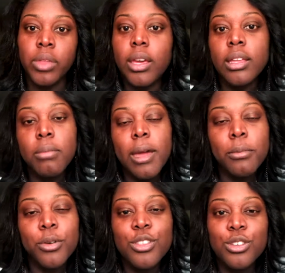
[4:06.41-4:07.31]
And I pay
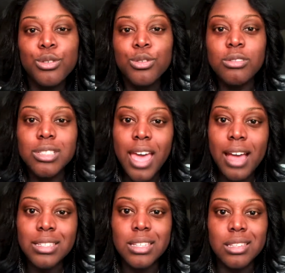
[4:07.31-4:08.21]
more than you do in
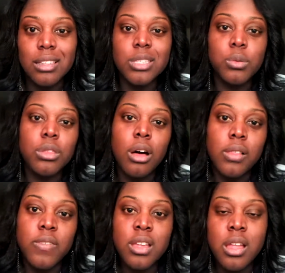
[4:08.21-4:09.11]
taxes, and that's with all
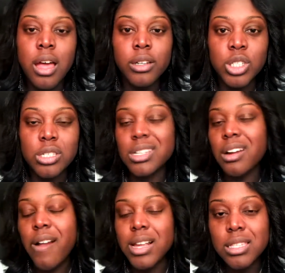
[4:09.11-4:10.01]
of the deductions and
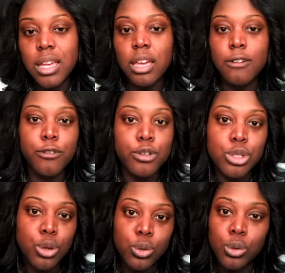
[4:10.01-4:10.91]
credits I get for
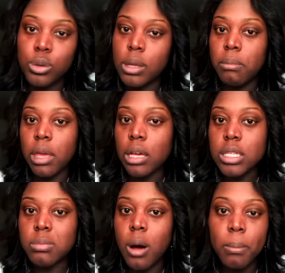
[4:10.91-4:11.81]
school and being a
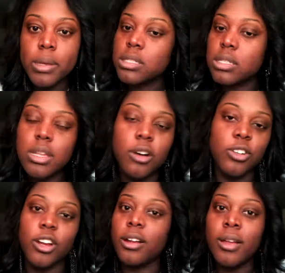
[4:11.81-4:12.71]
small business
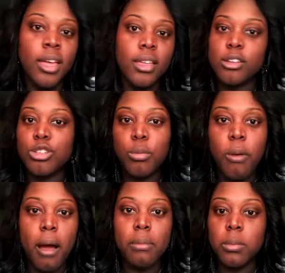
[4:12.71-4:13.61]
owner. There's a
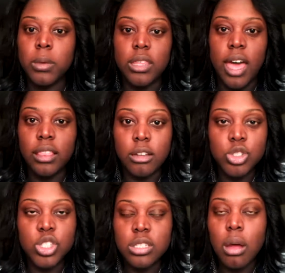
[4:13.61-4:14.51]
problem with that. There's
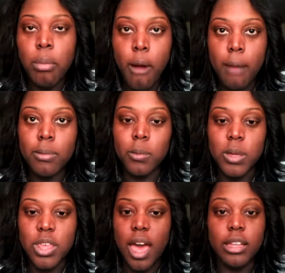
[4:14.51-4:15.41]
just a problem
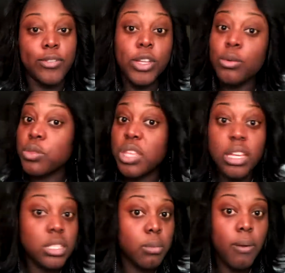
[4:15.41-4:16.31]
with that. And if you don't think
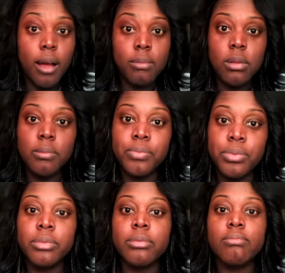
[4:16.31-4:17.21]
it's a problem,
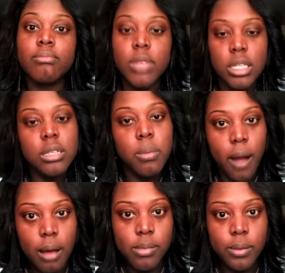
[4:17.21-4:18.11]
it's a
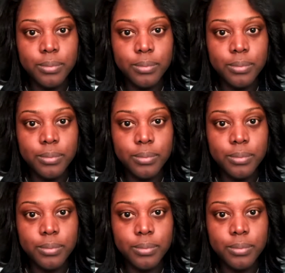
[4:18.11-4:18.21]
problem.